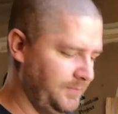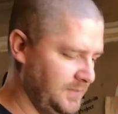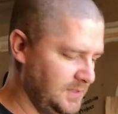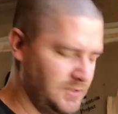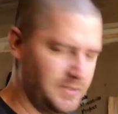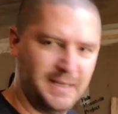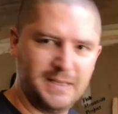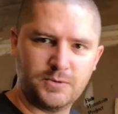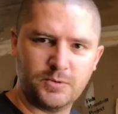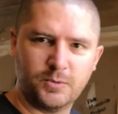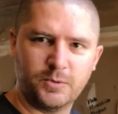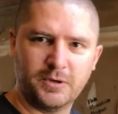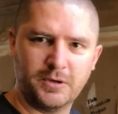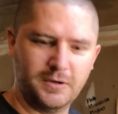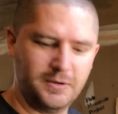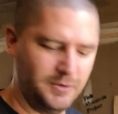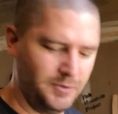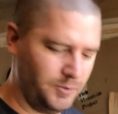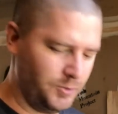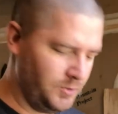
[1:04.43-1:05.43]
So that's what we're
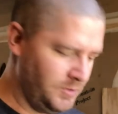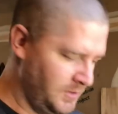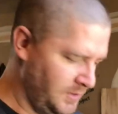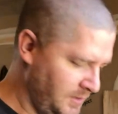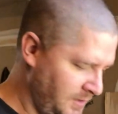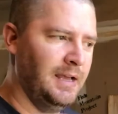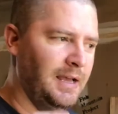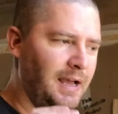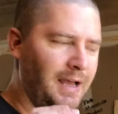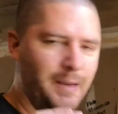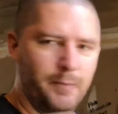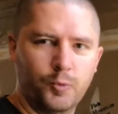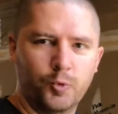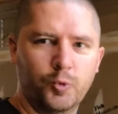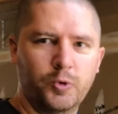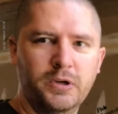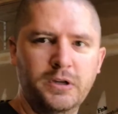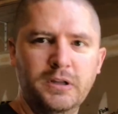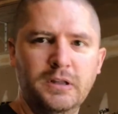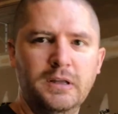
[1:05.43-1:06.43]
gonna do. I'm
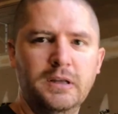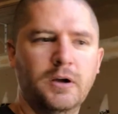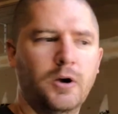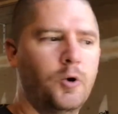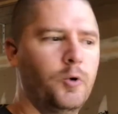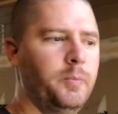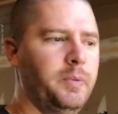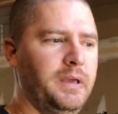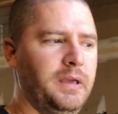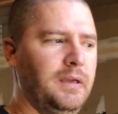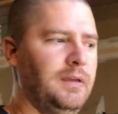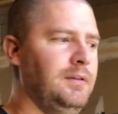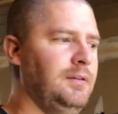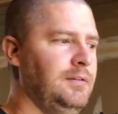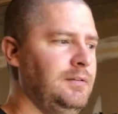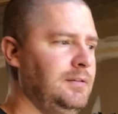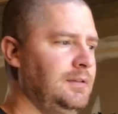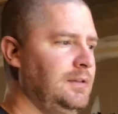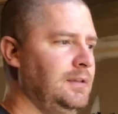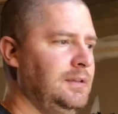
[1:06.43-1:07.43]
really hoping
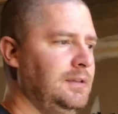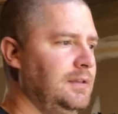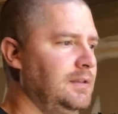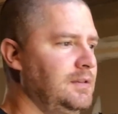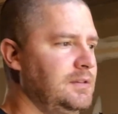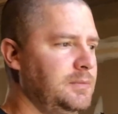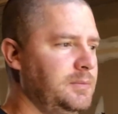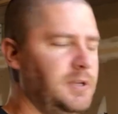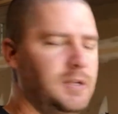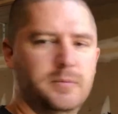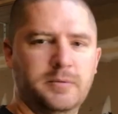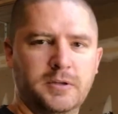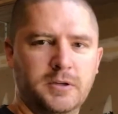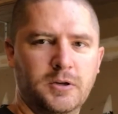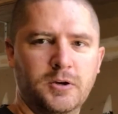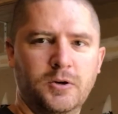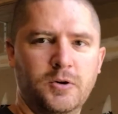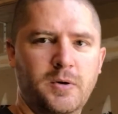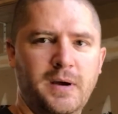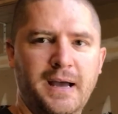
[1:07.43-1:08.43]
to be able to
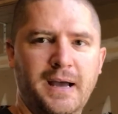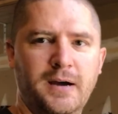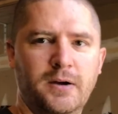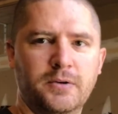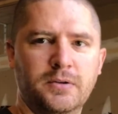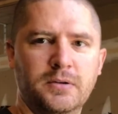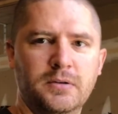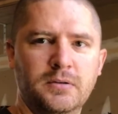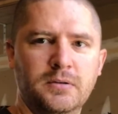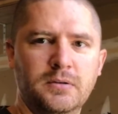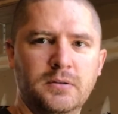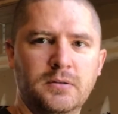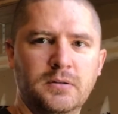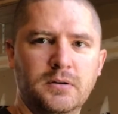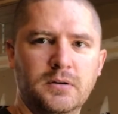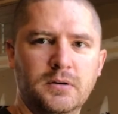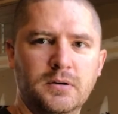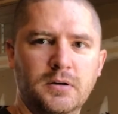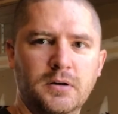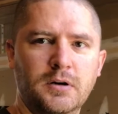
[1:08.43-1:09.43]
go out
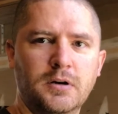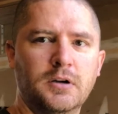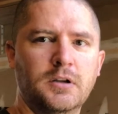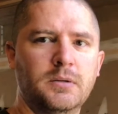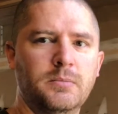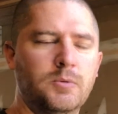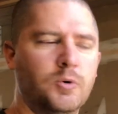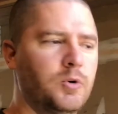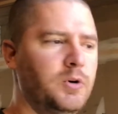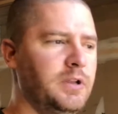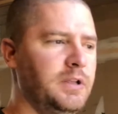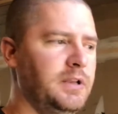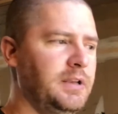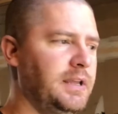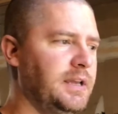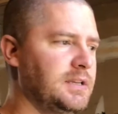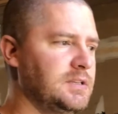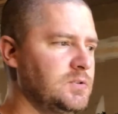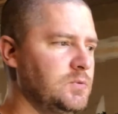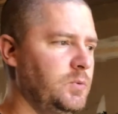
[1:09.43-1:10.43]
early morning
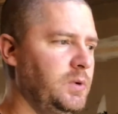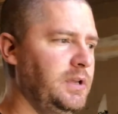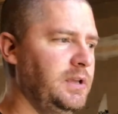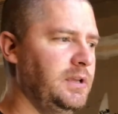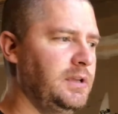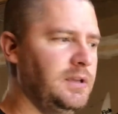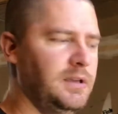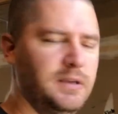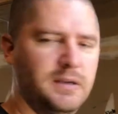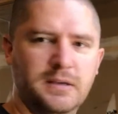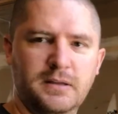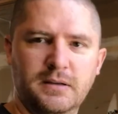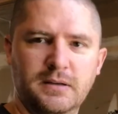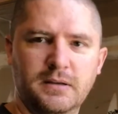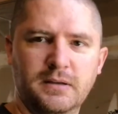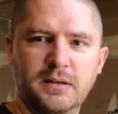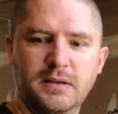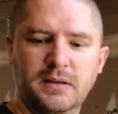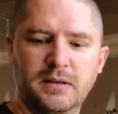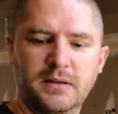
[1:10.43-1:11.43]
next week
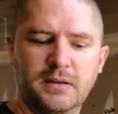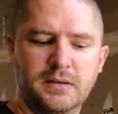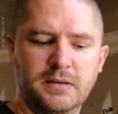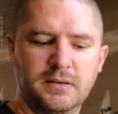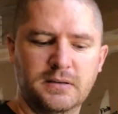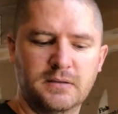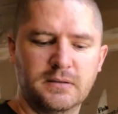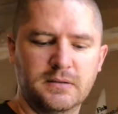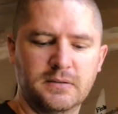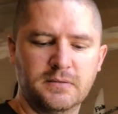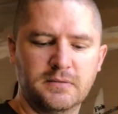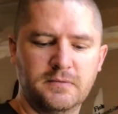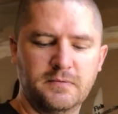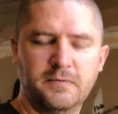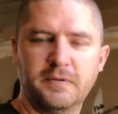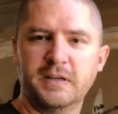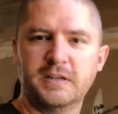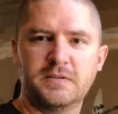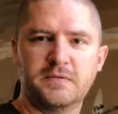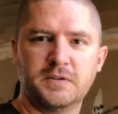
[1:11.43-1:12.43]
and
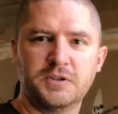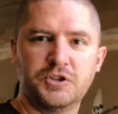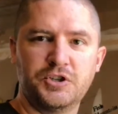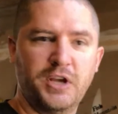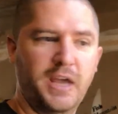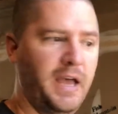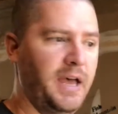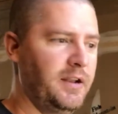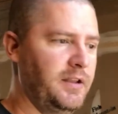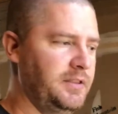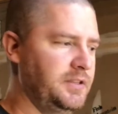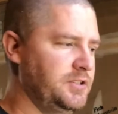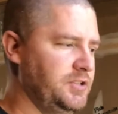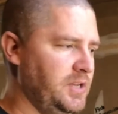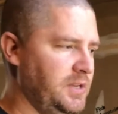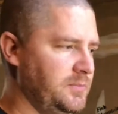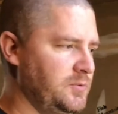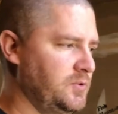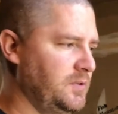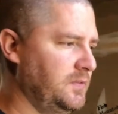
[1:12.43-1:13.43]
fish for shad on the
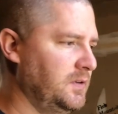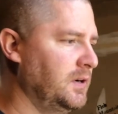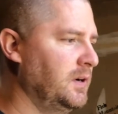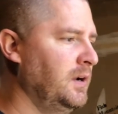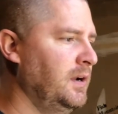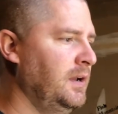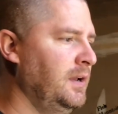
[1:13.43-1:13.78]
James River.